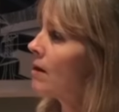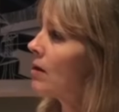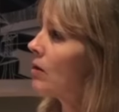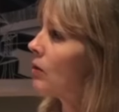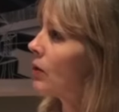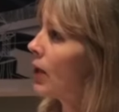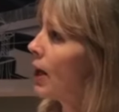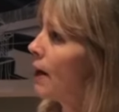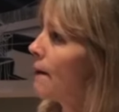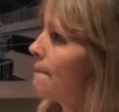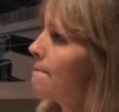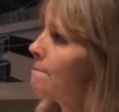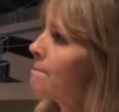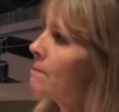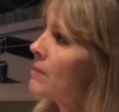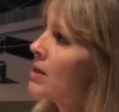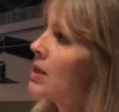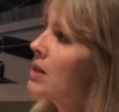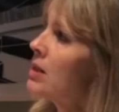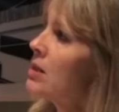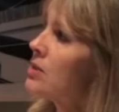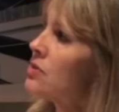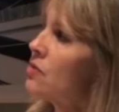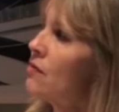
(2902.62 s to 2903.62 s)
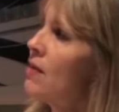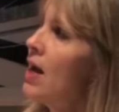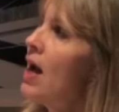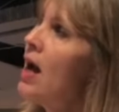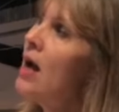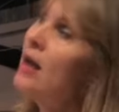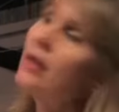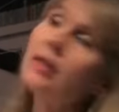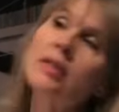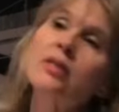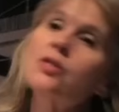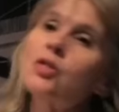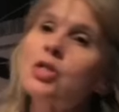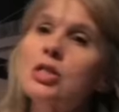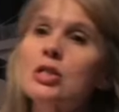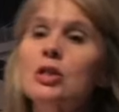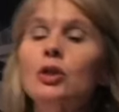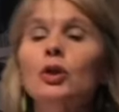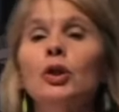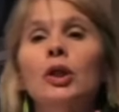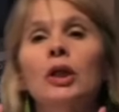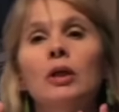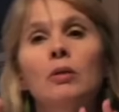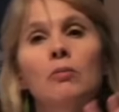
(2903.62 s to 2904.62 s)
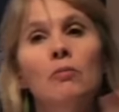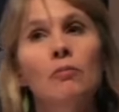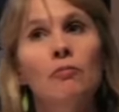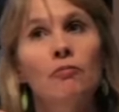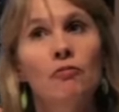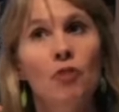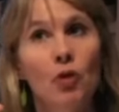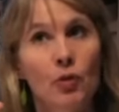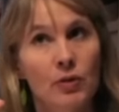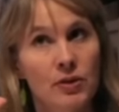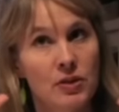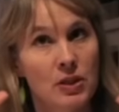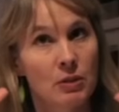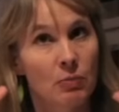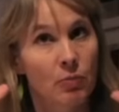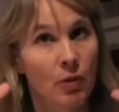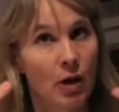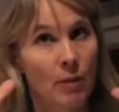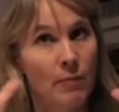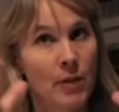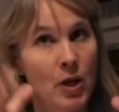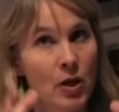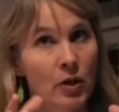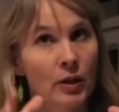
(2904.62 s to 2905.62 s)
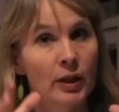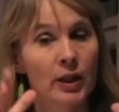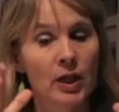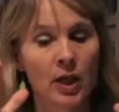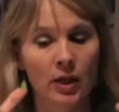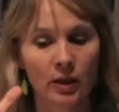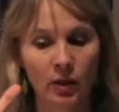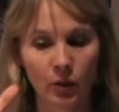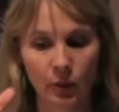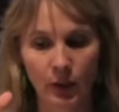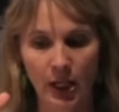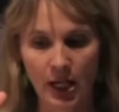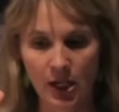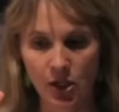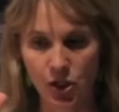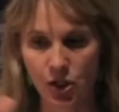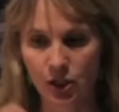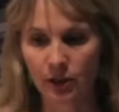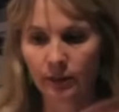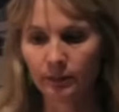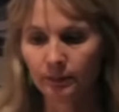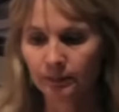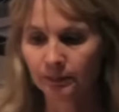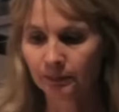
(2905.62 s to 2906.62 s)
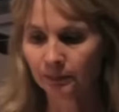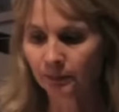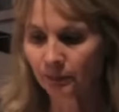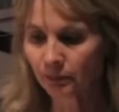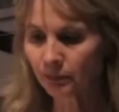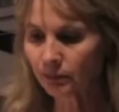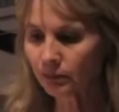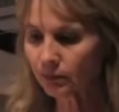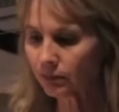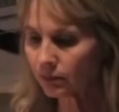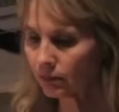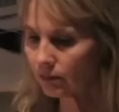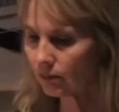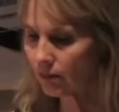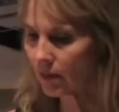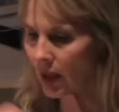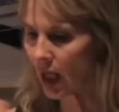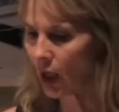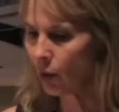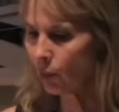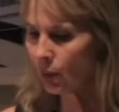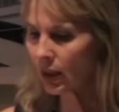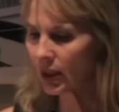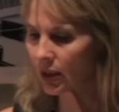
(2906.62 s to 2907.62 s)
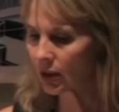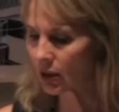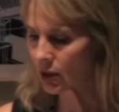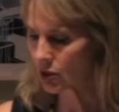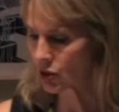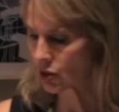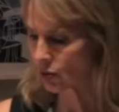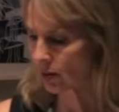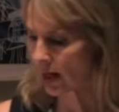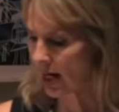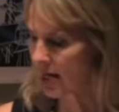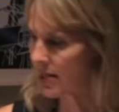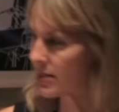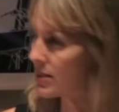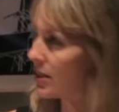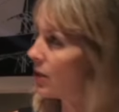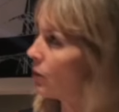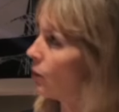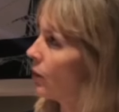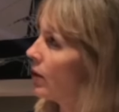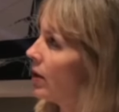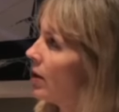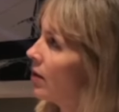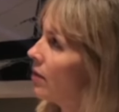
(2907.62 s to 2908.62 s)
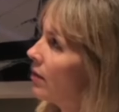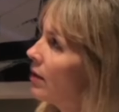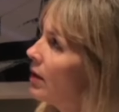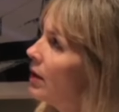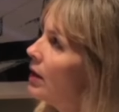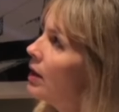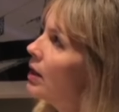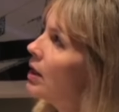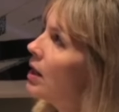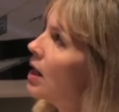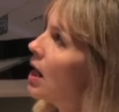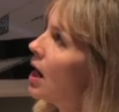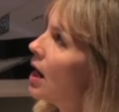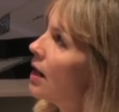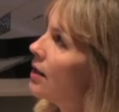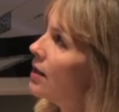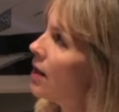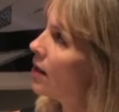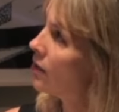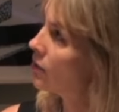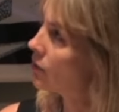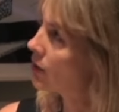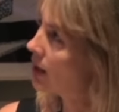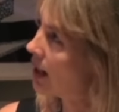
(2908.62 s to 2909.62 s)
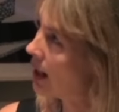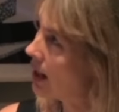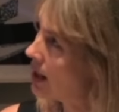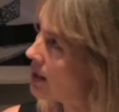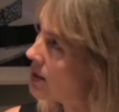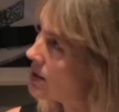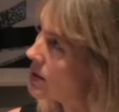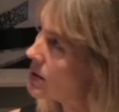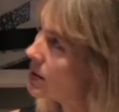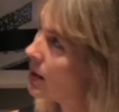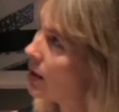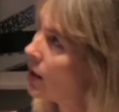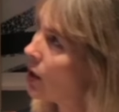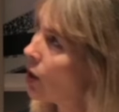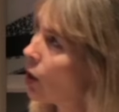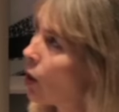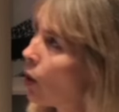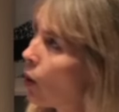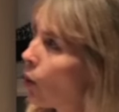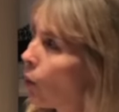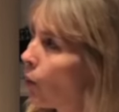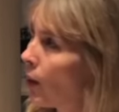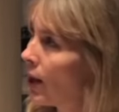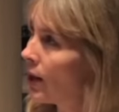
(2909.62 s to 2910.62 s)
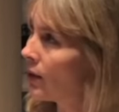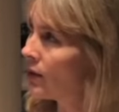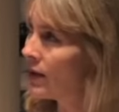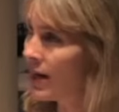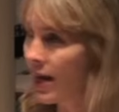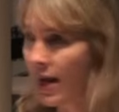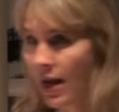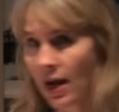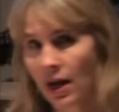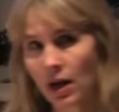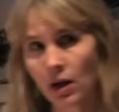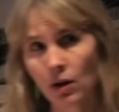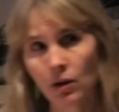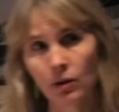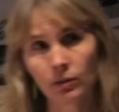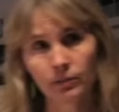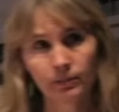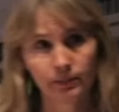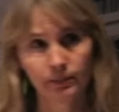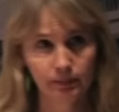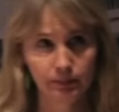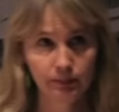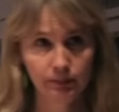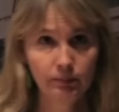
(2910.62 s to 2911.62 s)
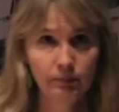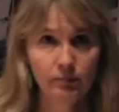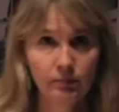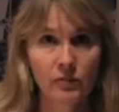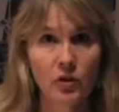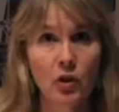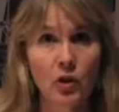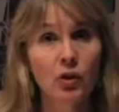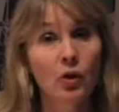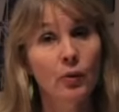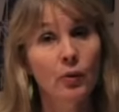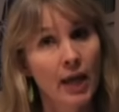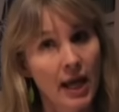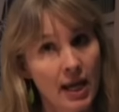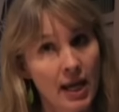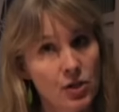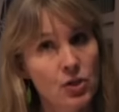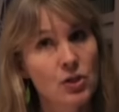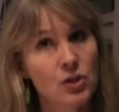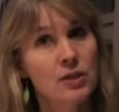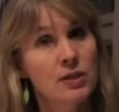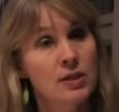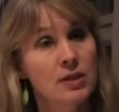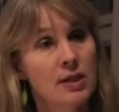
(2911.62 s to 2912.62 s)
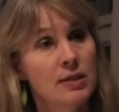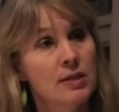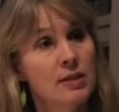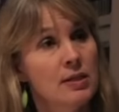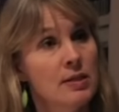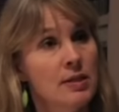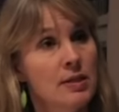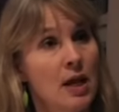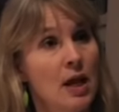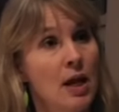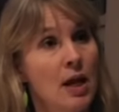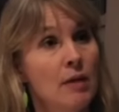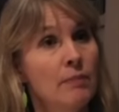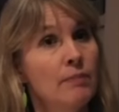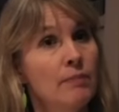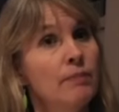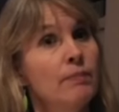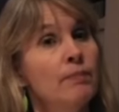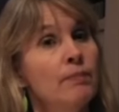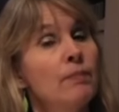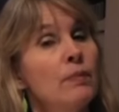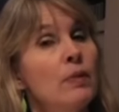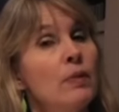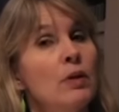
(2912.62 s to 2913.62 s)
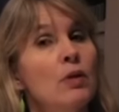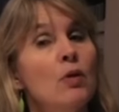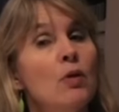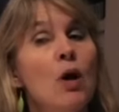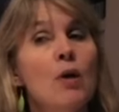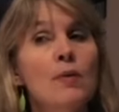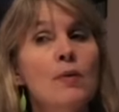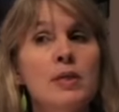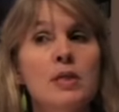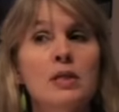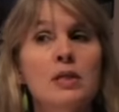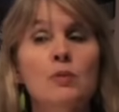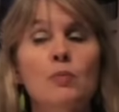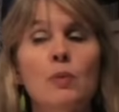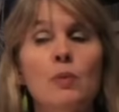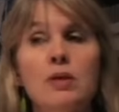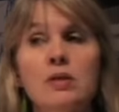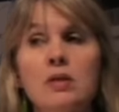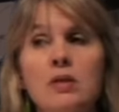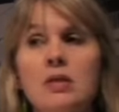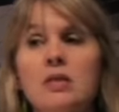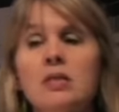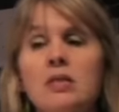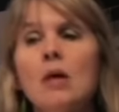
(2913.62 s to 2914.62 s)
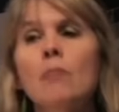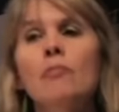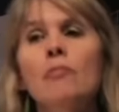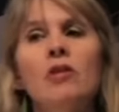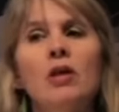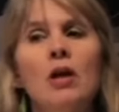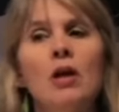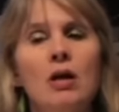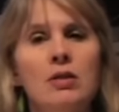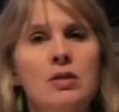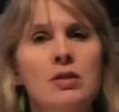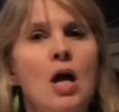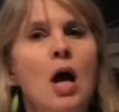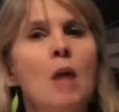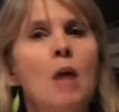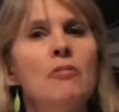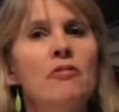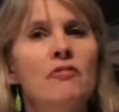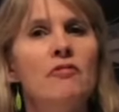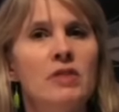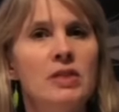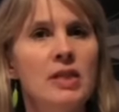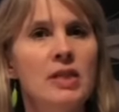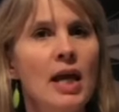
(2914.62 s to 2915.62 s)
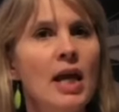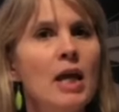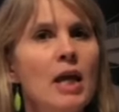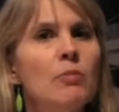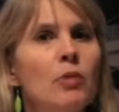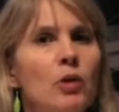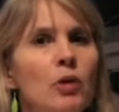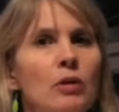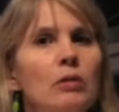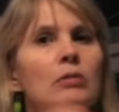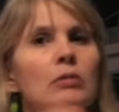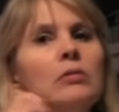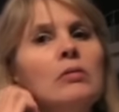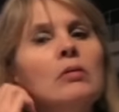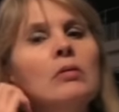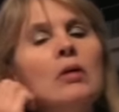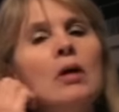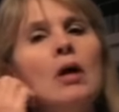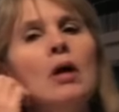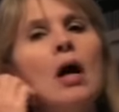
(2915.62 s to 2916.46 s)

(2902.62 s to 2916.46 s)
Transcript: Okay, so that is just focusing primarily on location. And we can contrast that with another case where now the location stays the same. You're always expressing something on top of a table,